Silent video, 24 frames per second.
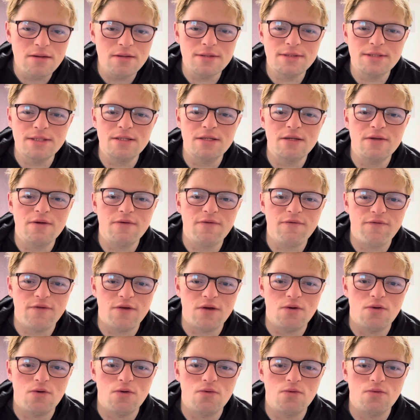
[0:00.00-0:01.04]
did a
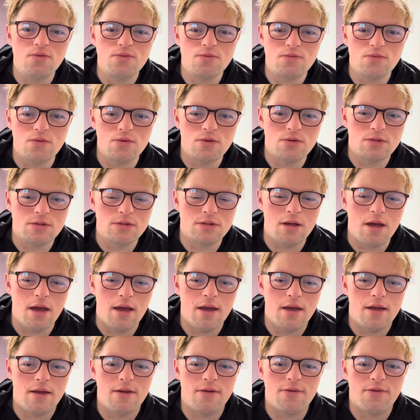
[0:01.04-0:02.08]
few
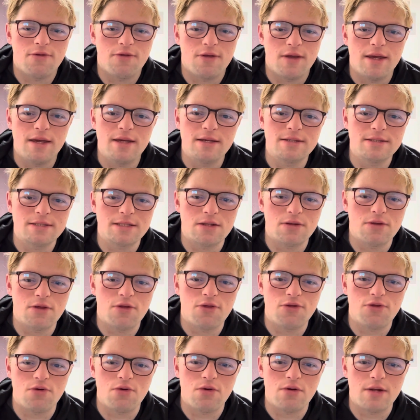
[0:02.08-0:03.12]
uh, things in the
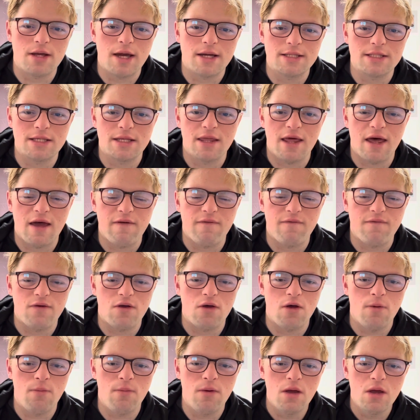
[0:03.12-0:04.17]
third act of that
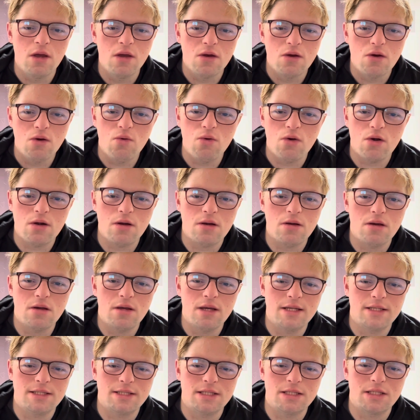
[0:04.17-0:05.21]
film where
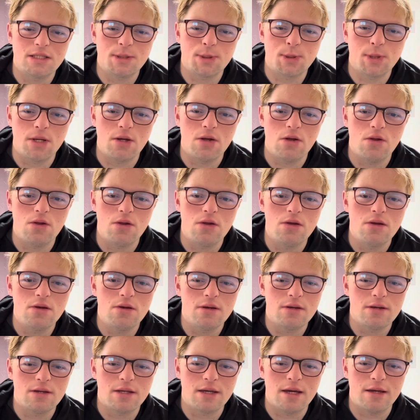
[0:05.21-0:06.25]
it just felt
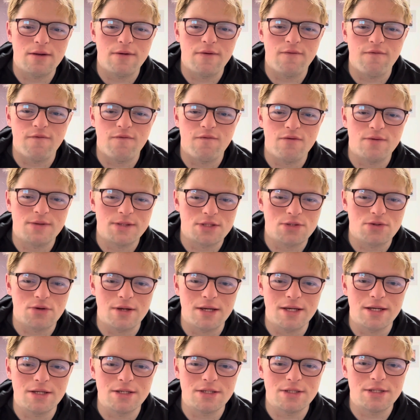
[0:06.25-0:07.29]
kind of
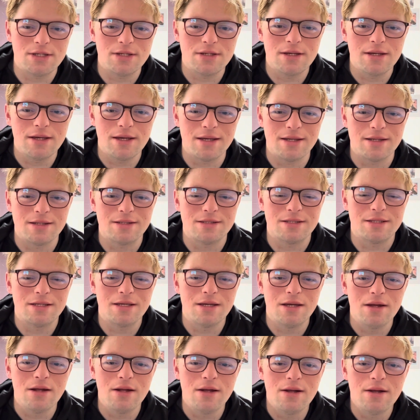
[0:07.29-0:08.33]
strange and
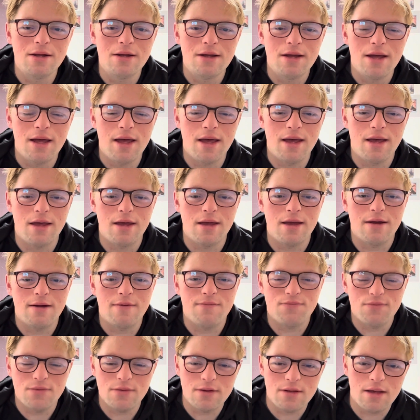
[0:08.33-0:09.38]
uh,
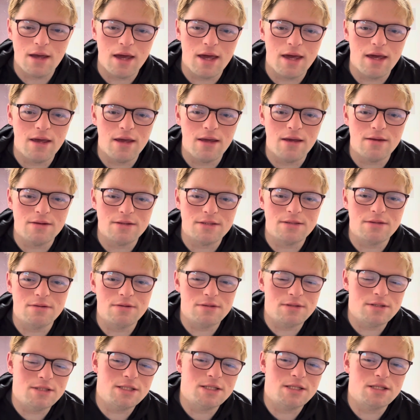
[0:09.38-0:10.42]
I
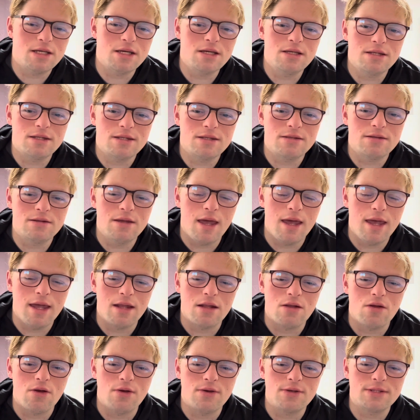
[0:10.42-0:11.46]
just think
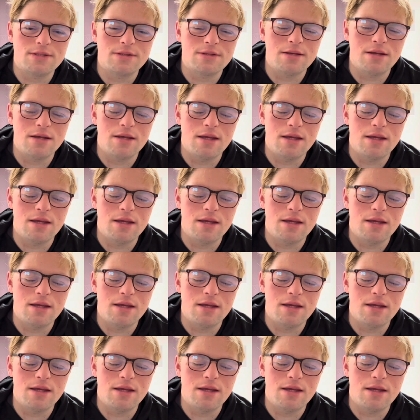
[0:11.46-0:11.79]
and also